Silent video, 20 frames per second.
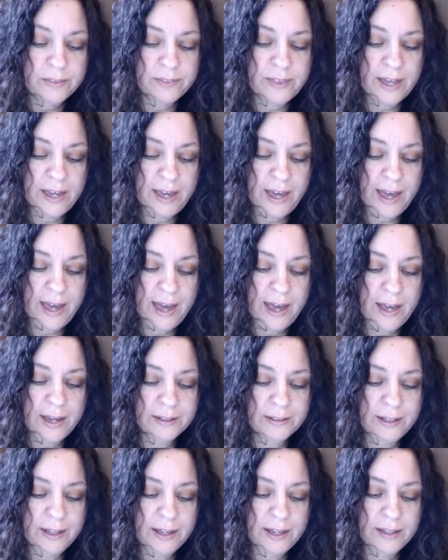They
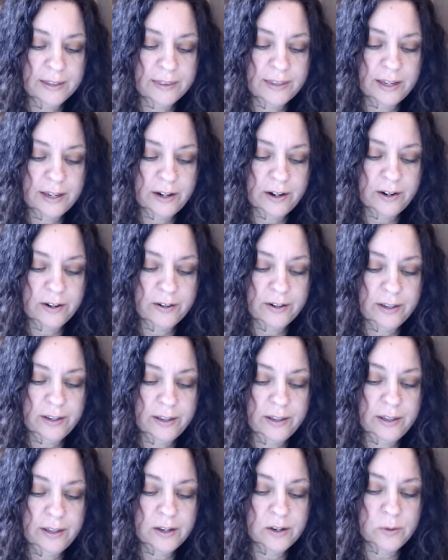act like they are
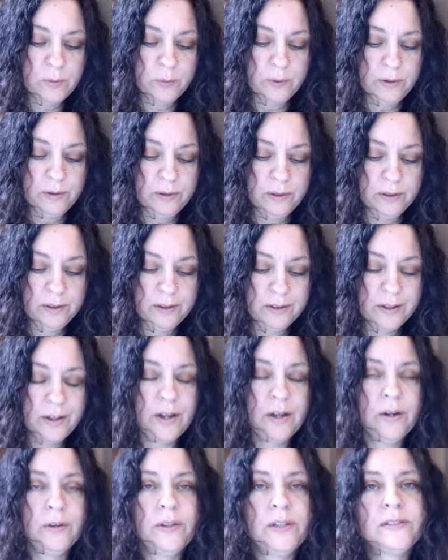equal.
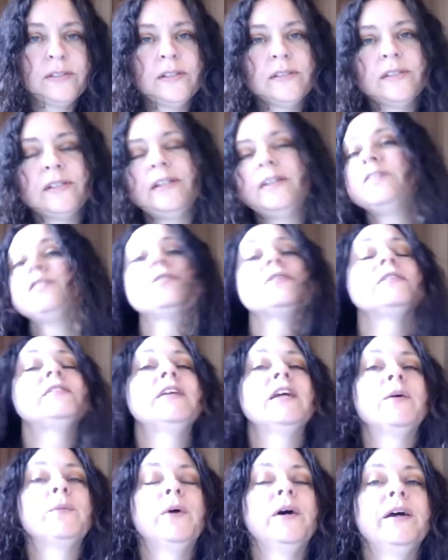Oh, this is an
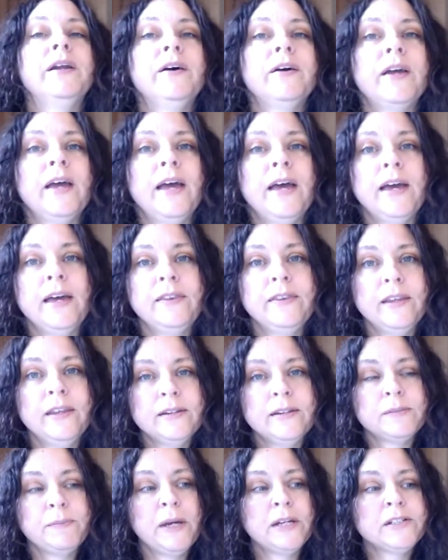interesting one, okay? And
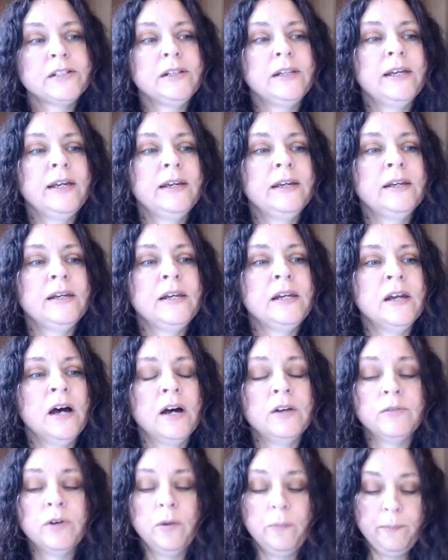especially in
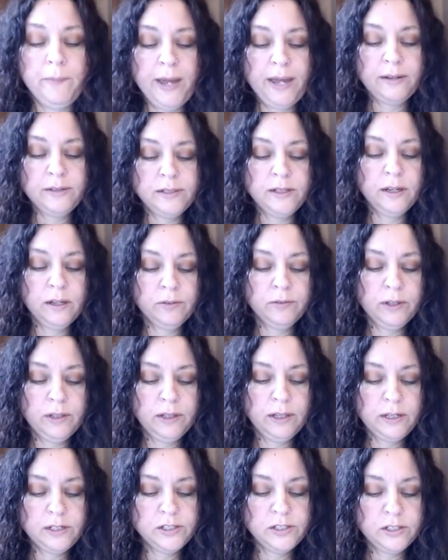non-romantic
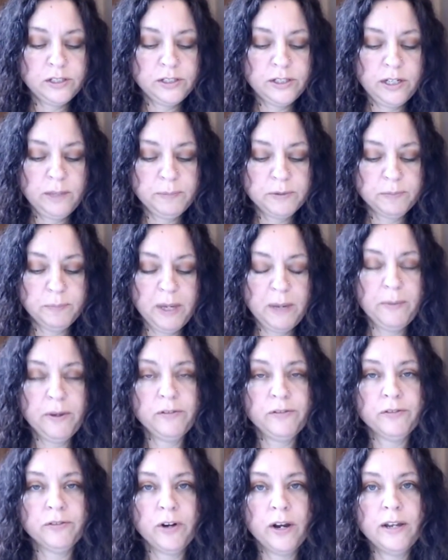relationships, maybe
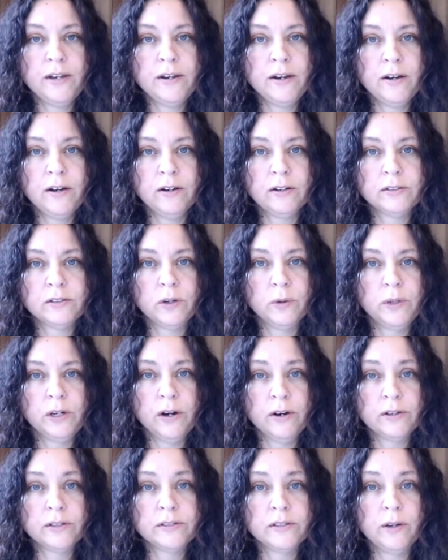friend narcs or
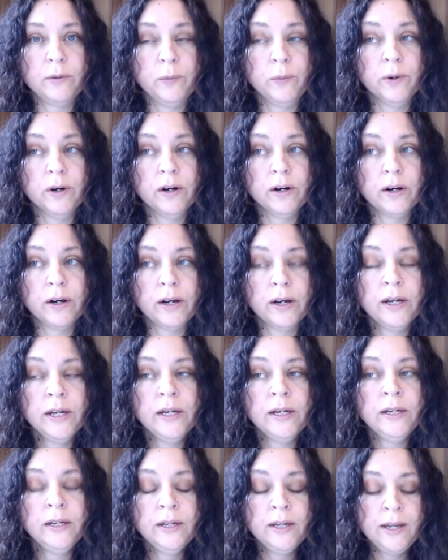narcs at work,
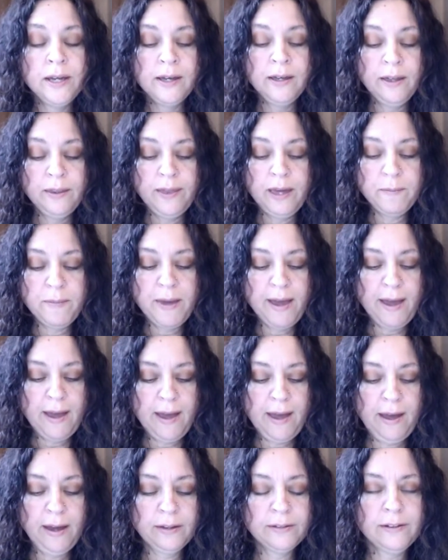they may
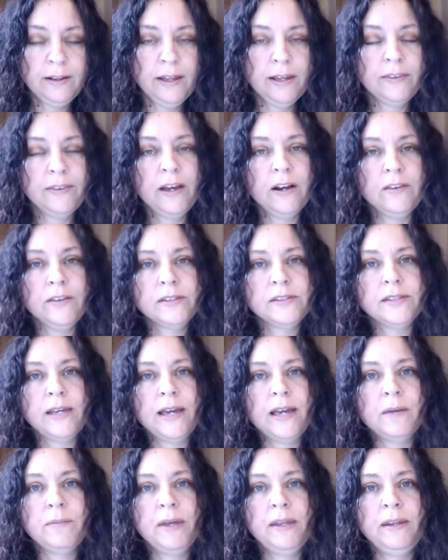act like they are the
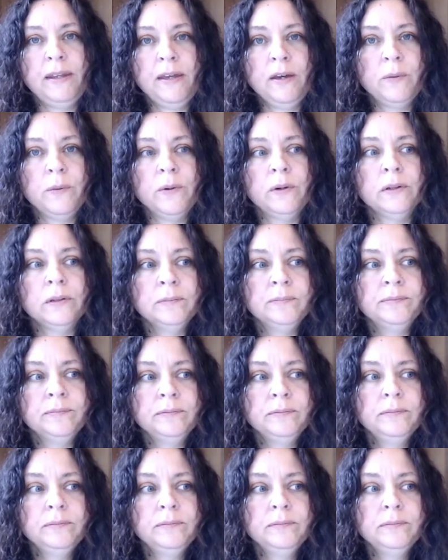same and equal,